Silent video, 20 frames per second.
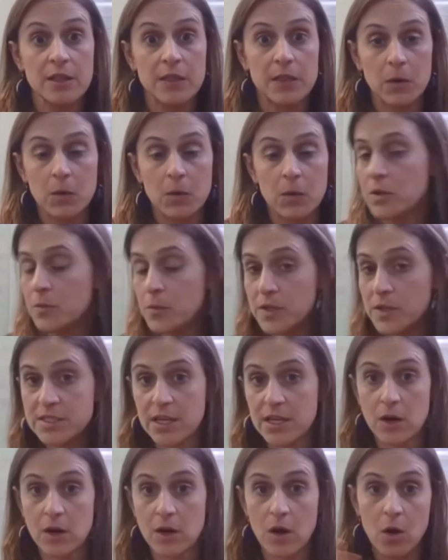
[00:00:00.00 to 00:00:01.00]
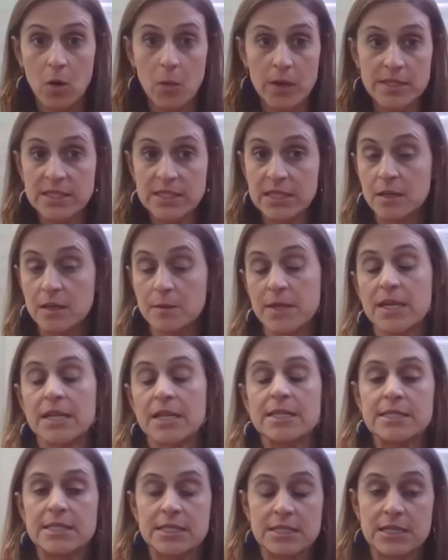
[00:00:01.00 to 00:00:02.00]
The only ones that are always going to be
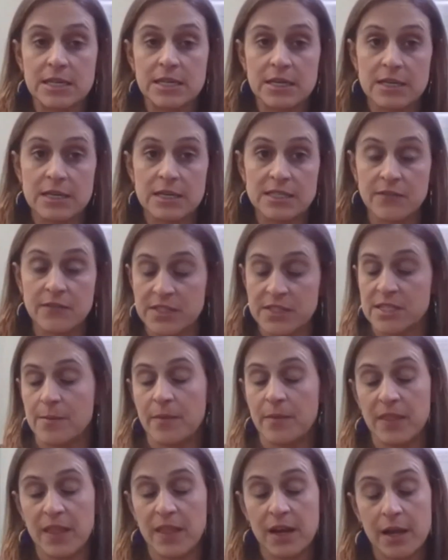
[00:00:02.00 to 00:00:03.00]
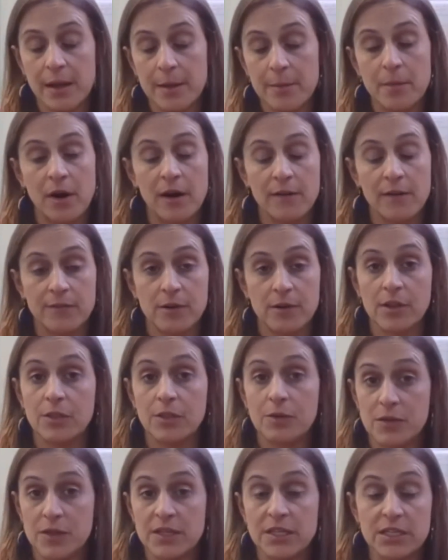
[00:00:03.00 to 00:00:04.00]
consistent is if it's something that I'm offering through